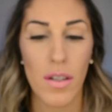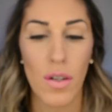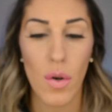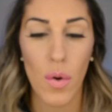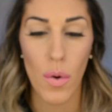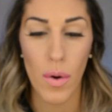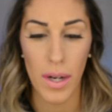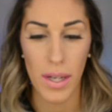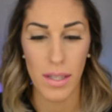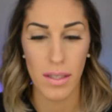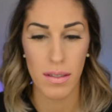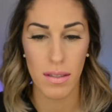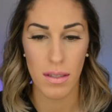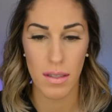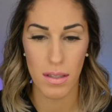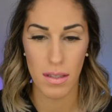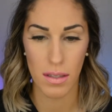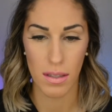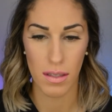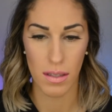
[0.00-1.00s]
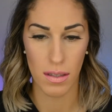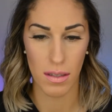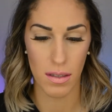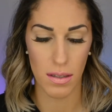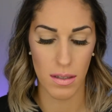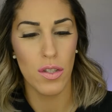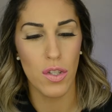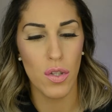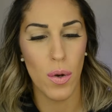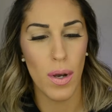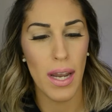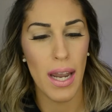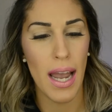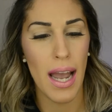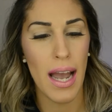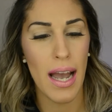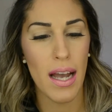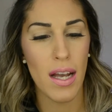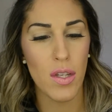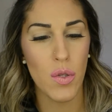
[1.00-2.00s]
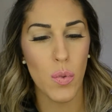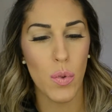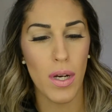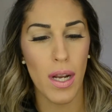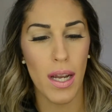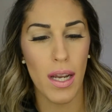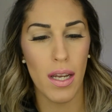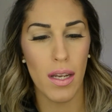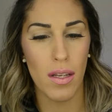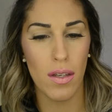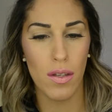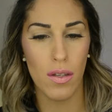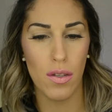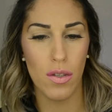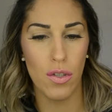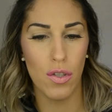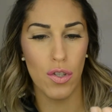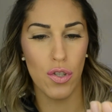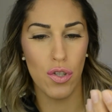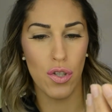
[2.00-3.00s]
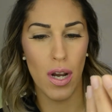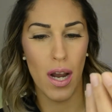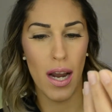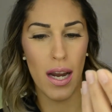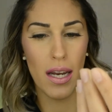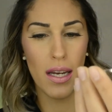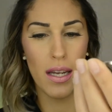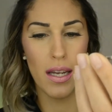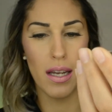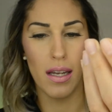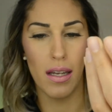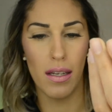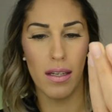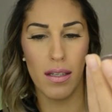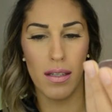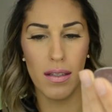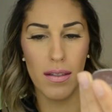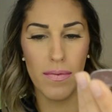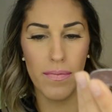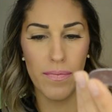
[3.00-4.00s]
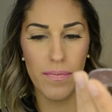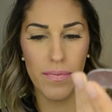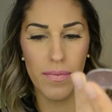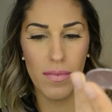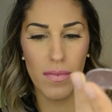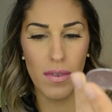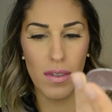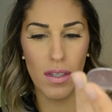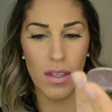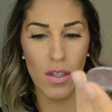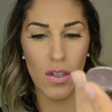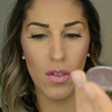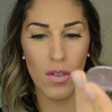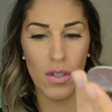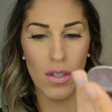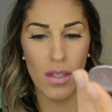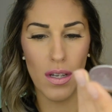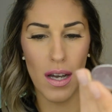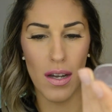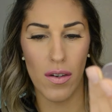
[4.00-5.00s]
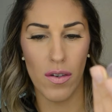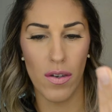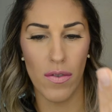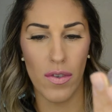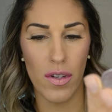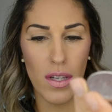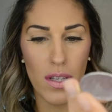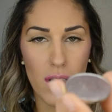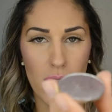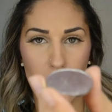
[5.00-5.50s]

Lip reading: coins. So it has, when I shine it, I don't know if you can